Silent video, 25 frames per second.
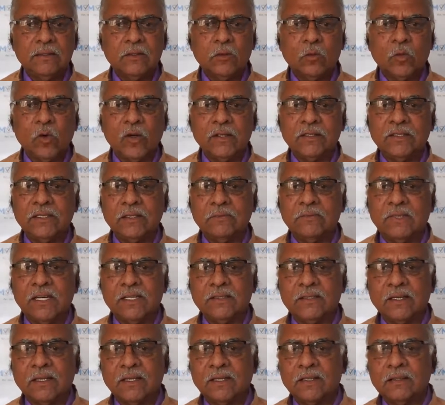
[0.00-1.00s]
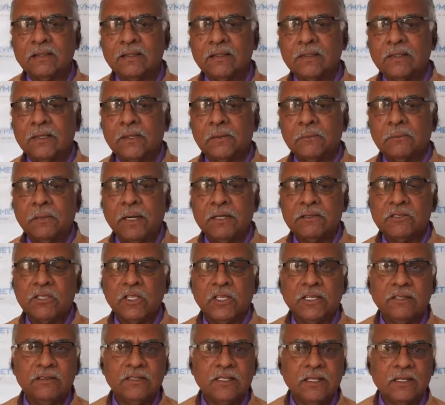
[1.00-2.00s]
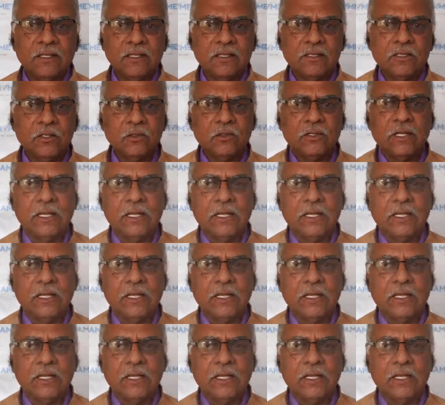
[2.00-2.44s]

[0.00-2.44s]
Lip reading: quantitative data much easier to